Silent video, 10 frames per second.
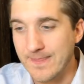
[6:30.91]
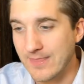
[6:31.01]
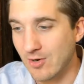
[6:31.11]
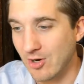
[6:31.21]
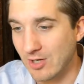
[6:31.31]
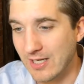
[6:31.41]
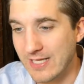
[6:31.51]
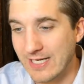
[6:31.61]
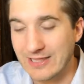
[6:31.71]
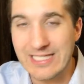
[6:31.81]
There are,
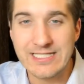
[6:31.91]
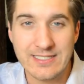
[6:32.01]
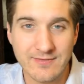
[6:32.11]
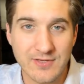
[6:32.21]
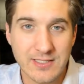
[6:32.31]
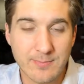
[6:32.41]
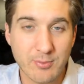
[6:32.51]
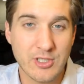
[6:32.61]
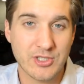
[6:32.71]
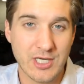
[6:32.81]
again, a list of
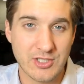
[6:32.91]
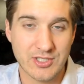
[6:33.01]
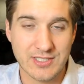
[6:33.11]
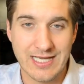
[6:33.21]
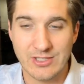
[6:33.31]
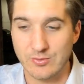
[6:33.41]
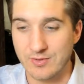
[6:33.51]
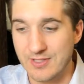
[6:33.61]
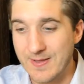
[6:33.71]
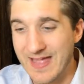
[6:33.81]
depreciation
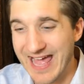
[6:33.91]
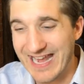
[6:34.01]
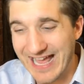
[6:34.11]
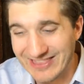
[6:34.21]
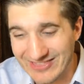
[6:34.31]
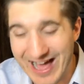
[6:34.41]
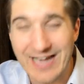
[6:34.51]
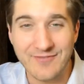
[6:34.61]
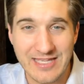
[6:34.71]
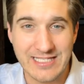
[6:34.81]
schedules, and a
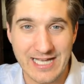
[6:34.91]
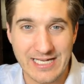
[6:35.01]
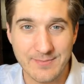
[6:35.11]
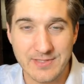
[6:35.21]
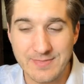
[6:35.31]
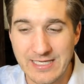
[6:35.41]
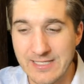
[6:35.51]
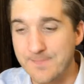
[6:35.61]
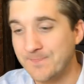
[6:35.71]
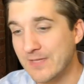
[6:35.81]
lot of these items
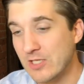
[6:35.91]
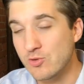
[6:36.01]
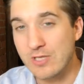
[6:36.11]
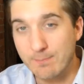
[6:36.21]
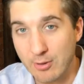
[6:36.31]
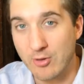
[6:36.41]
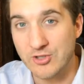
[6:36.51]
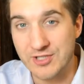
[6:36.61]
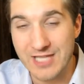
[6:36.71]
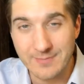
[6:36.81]
mean you can
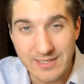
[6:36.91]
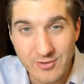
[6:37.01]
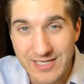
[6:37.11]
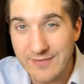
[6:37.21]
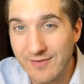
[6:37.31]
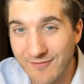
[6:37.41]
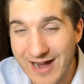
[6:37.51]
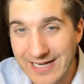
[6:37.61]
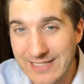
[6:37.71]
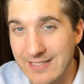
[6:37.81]
purchase them. You can even
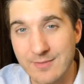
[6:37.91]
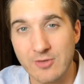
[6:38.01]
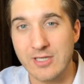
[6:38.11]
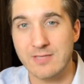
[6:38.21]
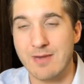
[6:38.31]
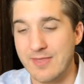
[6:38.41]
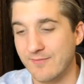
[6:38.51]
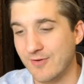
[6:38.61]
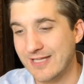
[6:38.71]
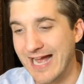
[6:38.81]
finance them. You don't need to buy
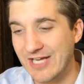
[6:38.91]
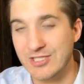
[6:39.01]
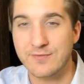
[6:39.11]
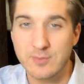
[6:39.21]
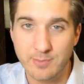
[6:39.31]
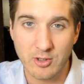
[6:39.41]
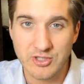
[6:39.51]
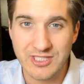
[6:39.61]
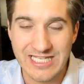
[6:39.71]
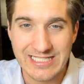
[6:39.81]
them for cash. If you
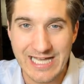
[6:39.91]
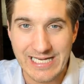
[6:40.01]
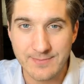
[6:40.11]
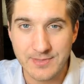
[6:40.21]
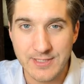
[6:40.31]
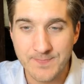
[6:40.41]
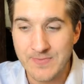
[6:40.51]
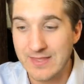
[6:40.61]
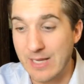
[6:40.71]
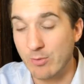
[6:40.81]
purchase these items,
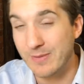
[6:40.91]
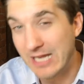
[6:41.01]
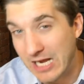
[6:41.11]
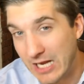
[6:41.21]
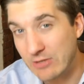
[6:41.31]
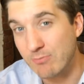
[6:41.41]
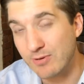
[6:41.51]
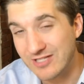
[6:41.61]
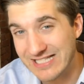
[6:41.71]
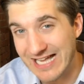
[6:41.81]
they will be
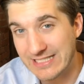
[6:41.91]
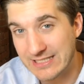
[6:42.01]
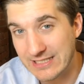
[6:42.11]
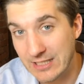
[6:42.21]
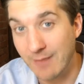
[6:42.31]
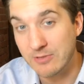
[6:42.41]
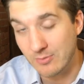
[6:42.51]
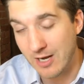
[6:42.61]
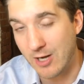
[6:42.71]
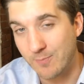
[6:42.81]
100%, up to
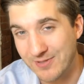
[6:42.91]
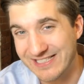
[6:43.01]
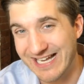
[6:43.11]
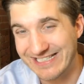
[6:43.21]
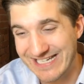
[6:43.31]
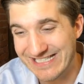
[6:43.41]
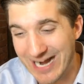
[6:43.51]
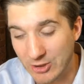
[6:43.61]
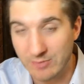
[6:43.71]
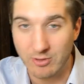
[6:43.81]
100%
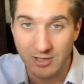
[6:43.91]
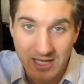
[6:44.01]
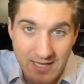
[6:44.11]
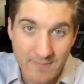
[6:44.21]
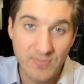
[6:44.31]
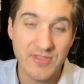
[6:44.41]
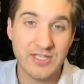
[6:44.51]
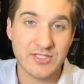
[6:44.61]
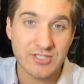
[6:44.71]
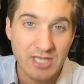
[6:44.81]
deductible
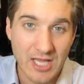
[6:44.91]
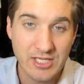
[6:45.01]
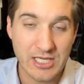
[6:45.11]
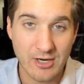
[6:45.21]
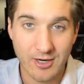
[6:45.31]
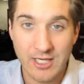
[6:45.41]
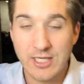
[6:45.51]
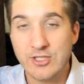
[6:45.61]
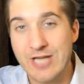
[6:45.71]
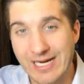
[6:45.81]
this year.
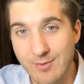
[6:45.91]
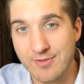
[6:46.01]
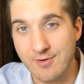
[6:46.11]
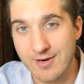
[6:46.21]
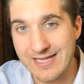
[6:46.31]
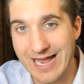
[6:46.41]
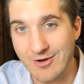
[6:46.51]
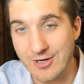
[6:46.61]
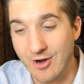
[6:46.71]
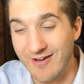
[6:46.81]
Check with your
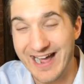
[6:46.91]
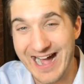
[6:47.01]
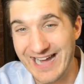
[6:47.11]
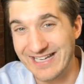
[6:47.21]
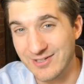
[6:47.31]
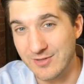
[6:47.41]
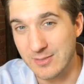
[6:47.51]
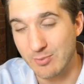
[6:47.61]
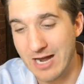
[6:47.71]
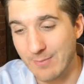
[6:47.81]
accountant on how to do this
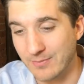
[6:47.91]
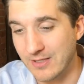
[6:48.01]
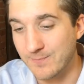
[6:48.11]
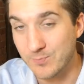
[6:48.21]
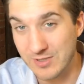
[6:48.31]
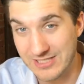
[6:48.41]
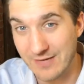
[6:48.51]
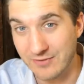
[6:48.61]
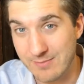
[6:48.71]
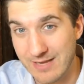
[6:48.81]
properly, but
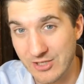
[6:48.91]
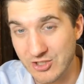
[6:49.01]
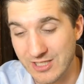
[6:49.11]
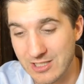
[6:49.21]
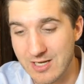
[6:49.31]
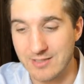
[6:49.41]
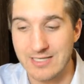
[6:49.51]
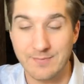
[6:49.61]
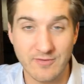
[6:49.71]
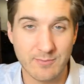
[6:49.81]
definitely mention the
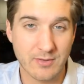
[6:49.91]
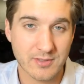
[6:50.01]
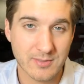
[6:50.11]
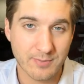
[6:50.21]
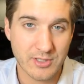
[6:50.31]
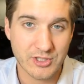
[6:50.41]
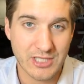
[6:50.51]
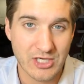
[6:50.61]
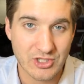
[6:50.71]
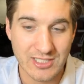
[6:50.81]
concept of bonus
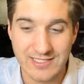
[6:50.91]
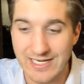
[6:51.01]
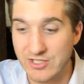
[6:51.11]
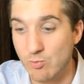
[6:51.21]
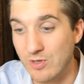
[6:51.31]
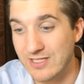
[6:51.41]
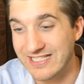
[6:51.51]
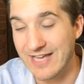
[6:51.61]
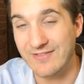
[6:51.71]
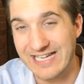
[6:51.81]
depreciation and Section
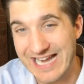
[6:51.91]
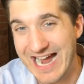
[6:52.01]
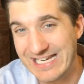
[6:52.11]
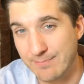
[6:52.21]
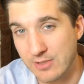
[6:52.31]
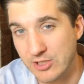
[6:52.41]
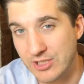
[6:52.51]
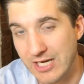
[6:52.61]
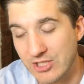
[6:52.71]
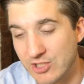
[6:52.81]
179
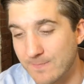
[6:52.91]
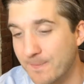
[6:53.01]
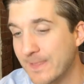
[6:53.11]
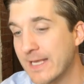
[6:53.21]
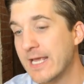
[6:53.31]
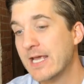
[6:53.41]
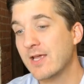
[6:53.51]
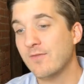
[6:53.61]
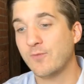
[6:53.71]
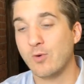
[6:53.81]
depreciation
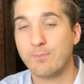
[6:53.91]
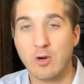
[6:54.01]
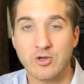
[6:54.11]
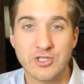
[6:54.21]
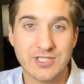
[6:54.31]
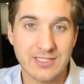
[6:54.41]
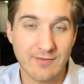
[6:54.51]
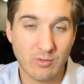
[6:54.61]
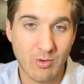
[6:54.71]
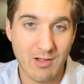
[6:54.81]
for purchases
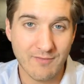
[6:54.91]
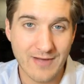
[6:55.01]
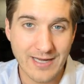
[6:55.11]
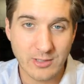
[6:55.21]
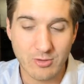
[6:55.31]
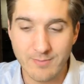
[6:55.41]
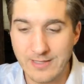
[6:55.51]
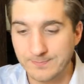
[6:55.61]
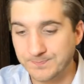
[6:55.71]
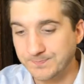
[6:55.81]
of qualified equipment.